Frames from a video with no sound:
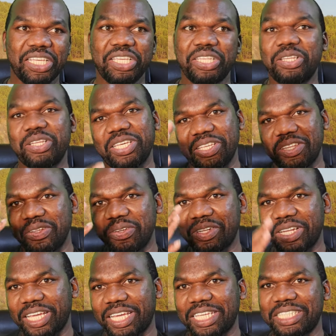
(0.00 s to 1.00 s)
He
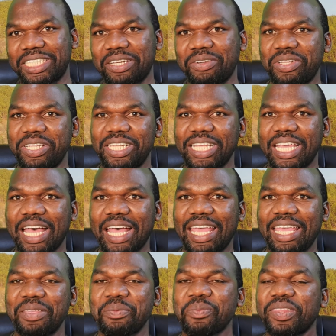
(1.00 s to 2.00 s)
looked like a Shaolin
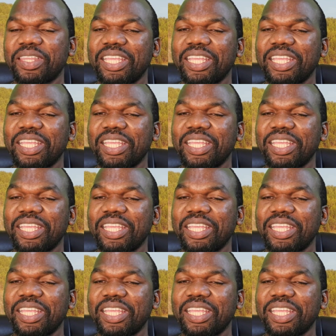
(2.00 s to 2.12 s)
guy.